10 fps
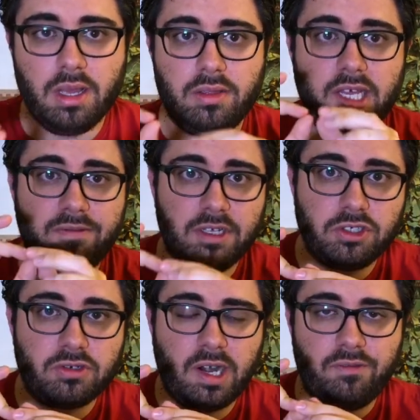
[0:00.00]
The Adventure
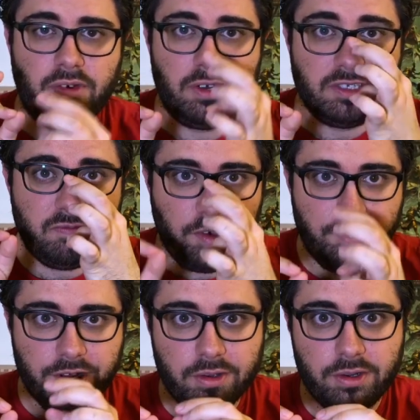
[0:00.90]
Crafter is
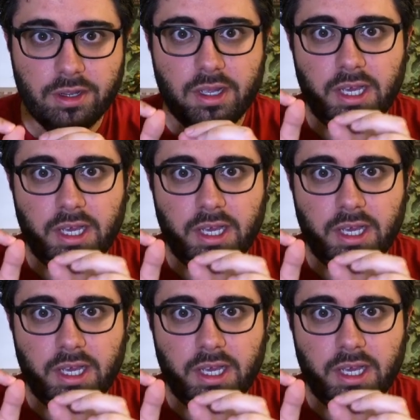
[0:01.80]
very good